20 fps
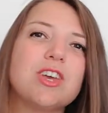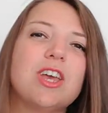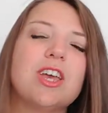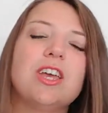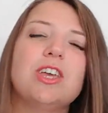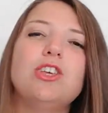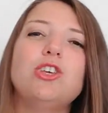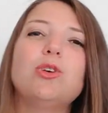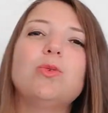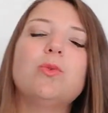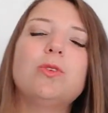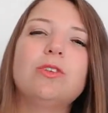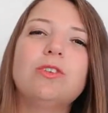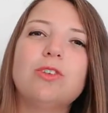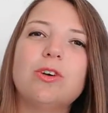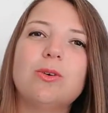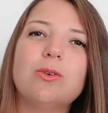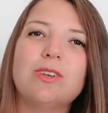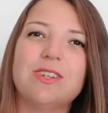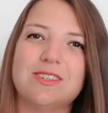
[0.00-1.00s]
you will
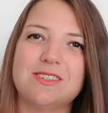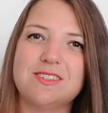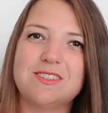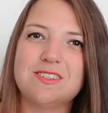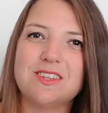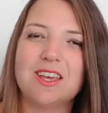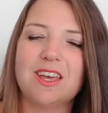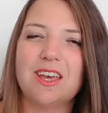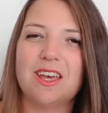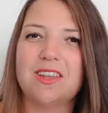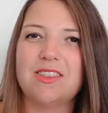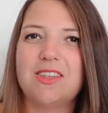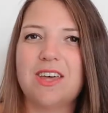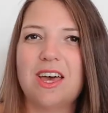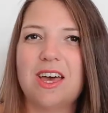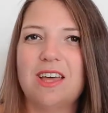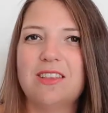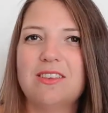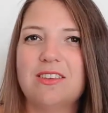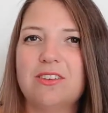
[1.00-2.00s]
notice
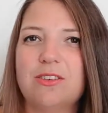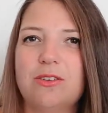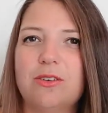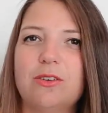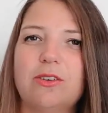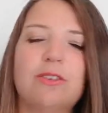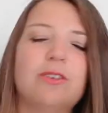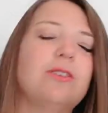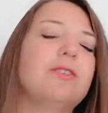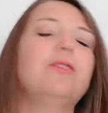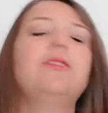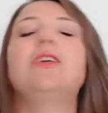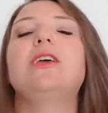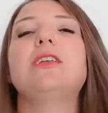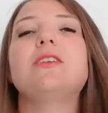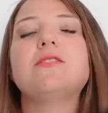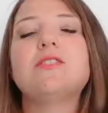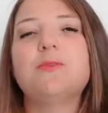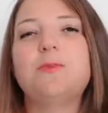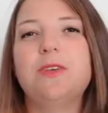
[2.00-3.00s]
that the native
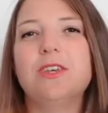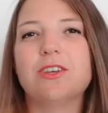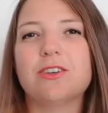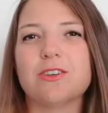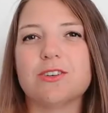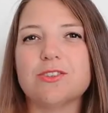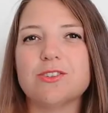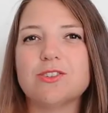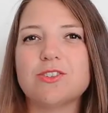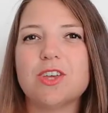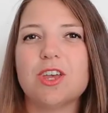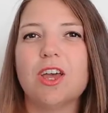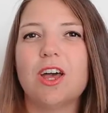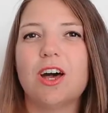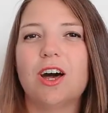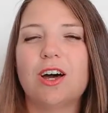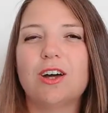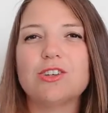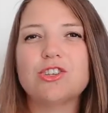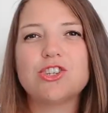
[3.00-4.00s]
speakers
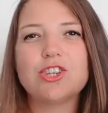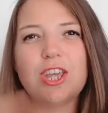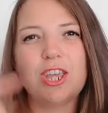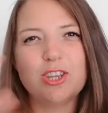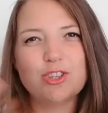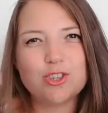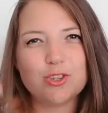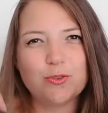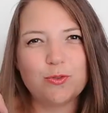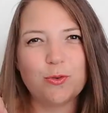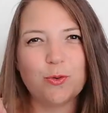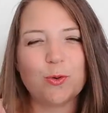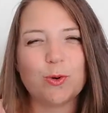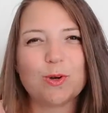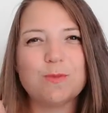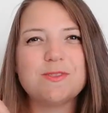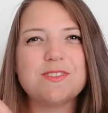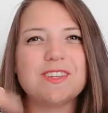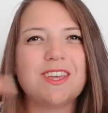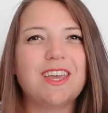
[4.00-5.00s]
change the
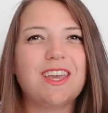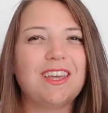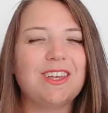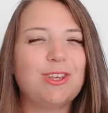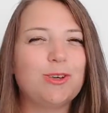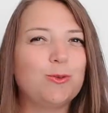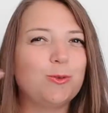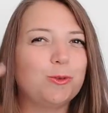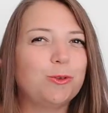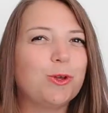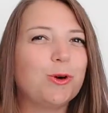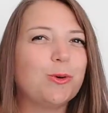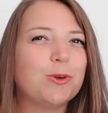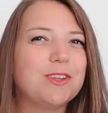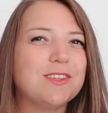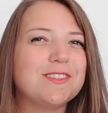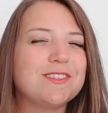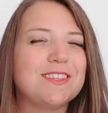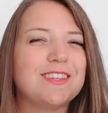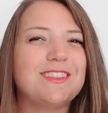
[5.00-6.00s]
forms, and you will notice
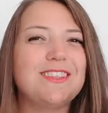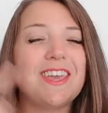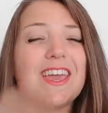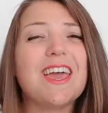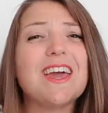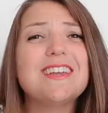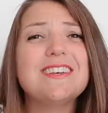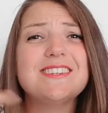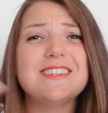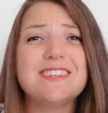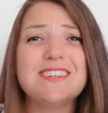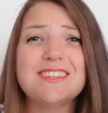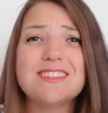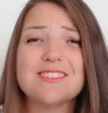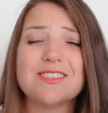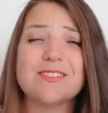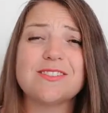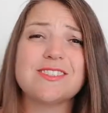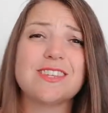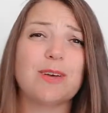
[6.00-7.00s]
that the endings of
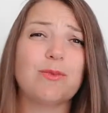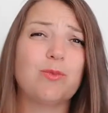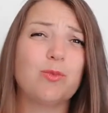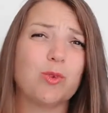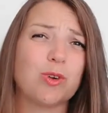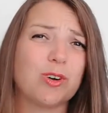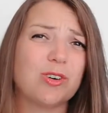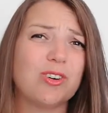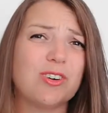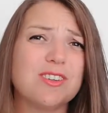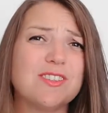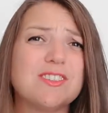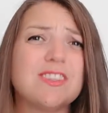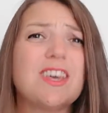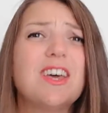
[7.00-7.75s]
some words